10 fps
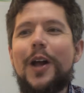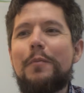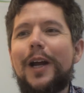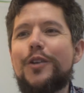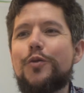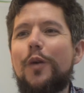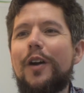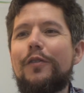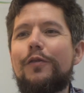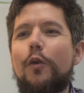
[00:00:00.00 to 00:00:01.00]
Page
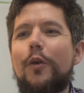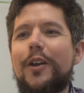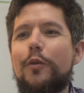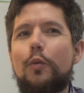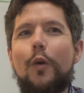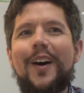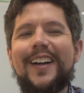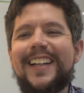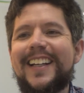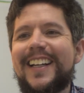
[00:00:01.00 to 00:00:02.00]

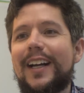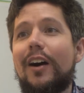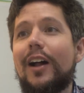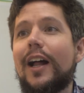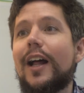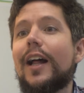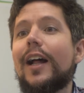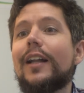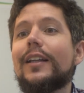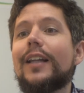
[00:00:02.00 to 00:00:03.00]
141,
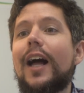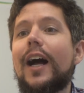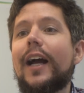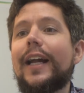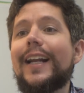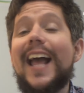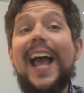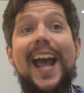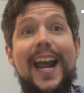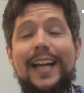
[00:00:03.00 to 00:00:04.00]
line
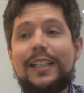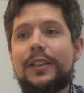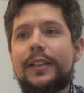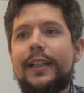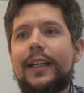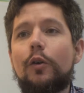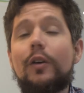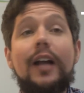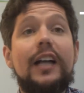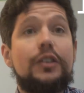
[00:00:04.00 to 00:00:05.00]
8, or
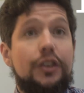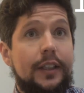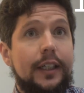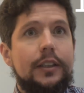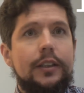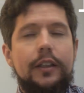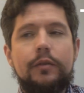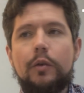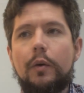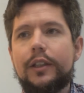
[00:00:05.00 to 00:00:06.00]
line 6, if
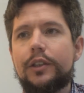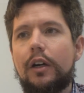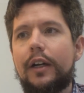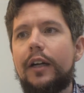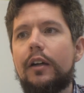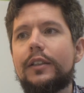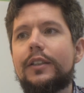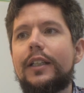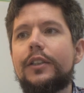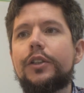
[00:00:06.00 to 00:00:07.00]
we want to start here, it
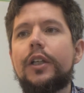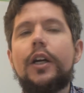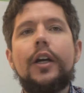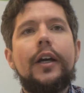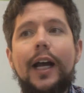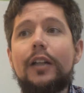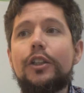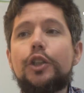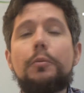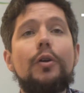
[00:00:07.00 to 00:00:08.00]
says
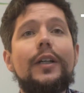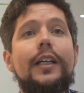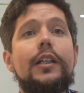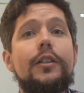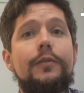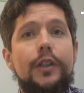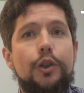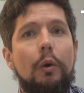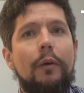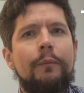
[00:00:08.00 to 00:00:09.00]
eligible
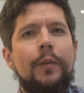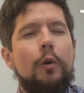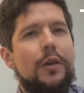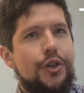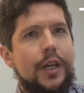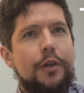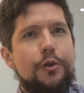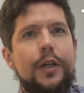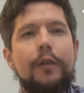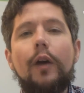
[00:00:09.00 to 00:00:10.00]
individual, which is
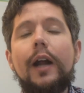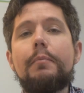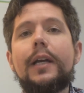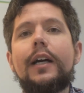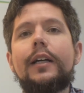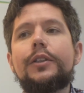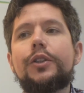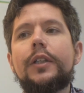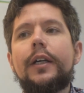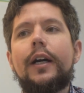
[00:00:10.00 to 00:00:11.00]
interesting, right?
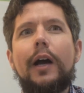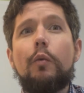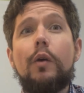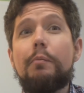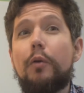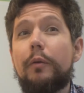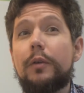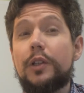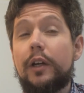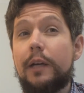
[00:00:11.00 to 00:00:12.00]
Because at one point we're
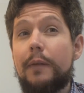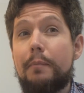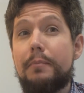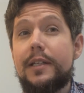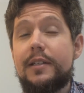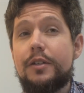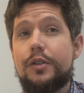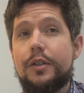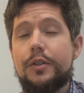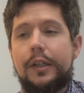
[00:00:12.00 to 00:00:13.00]
talking about
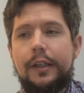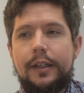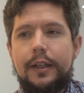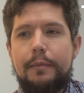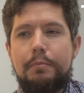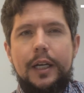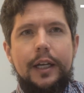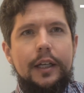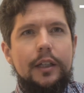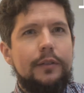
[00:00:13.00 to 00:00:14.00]
businesses
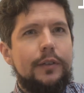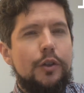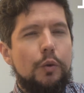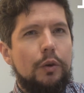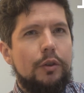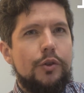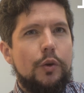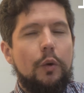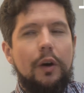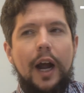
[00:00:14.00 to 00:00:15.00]
being individuals
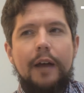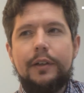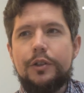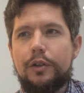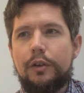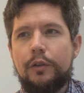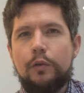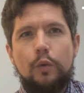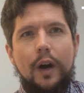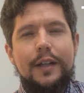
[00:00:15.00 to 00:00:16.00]
or having certain
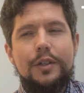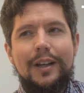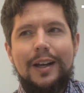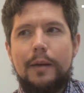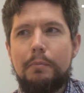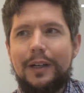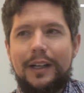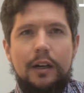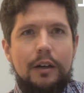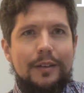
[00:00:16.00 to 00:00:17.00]
rights. But
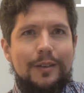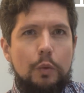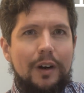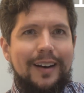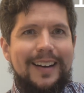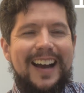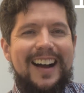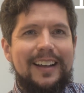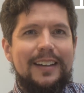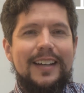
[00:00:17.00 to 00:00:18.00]
here we're going to
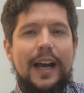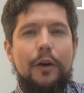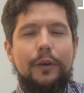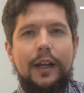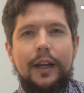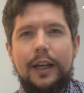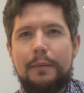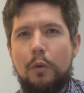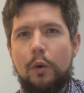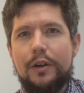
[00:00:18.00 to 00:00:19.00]
knock it down and get
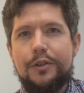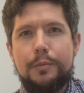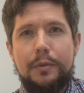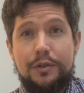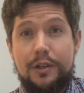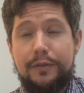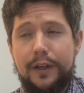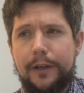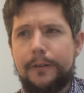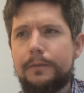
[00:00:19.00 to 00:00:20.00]
more specific.